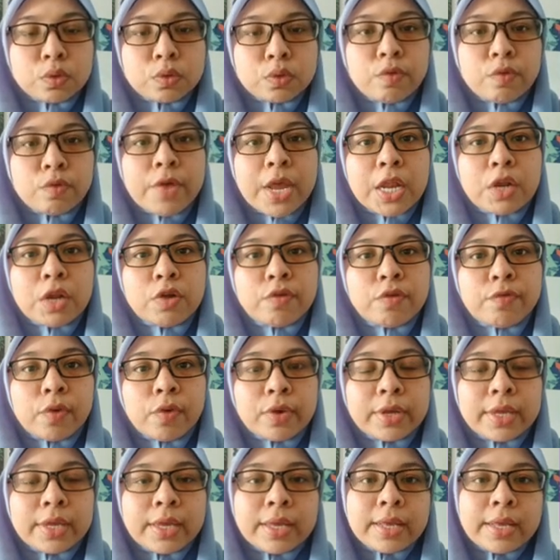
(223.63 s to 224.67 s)
So value
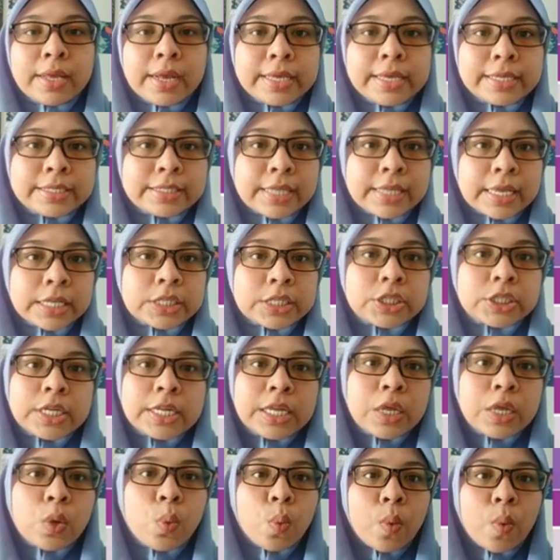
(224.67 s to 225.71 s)
for giga is
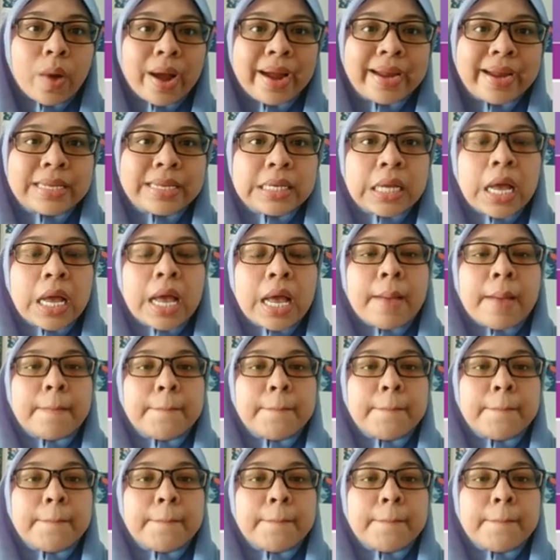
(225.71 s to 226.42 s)
actually 1